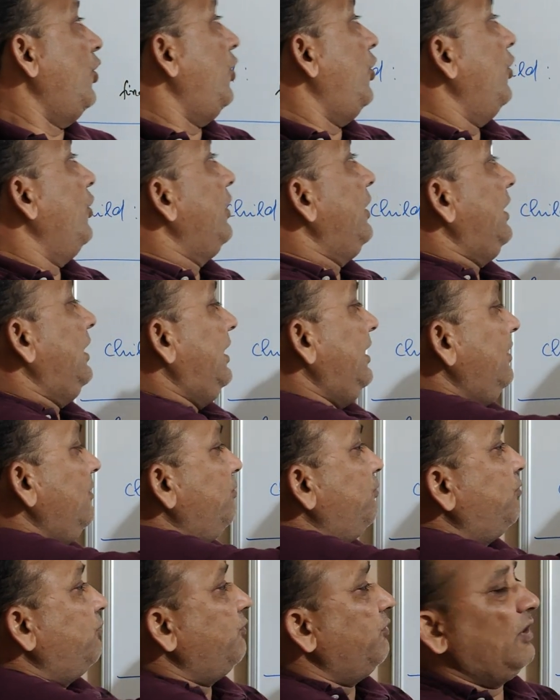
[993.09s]
only
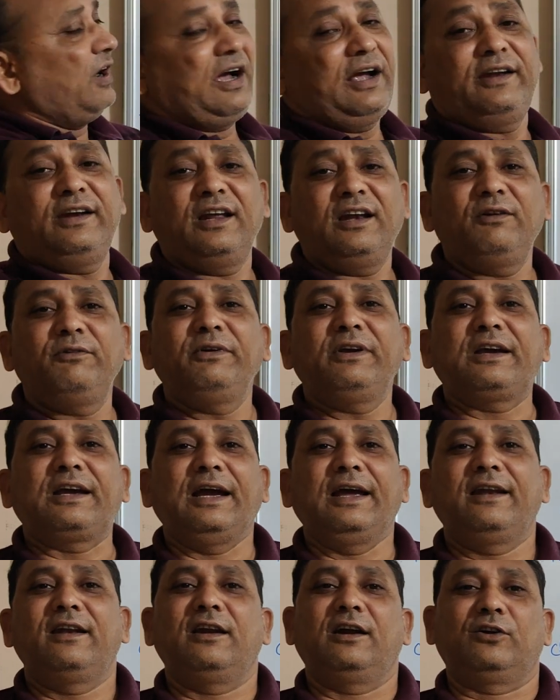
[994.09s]
final we
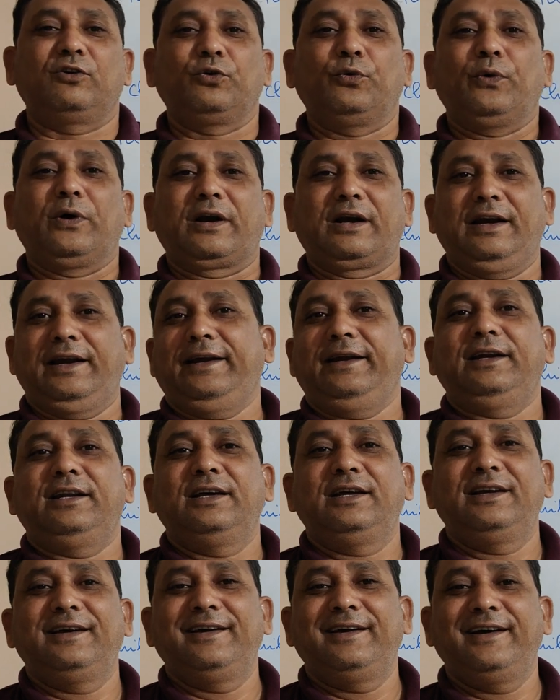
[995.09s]
cannot override,
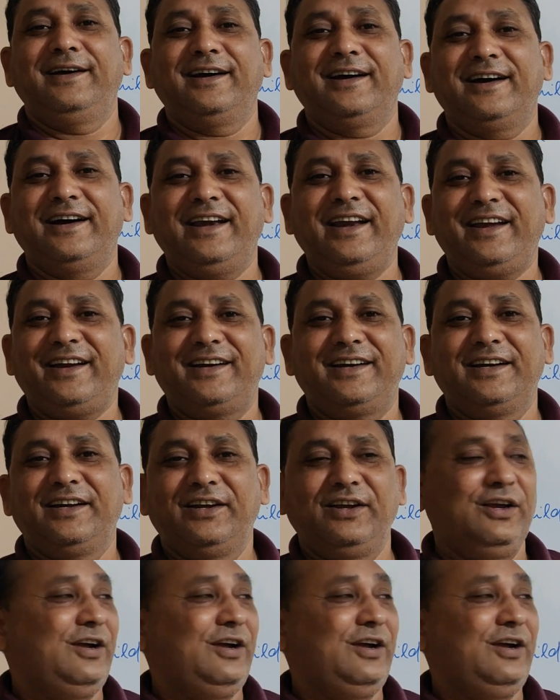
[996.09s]
correct?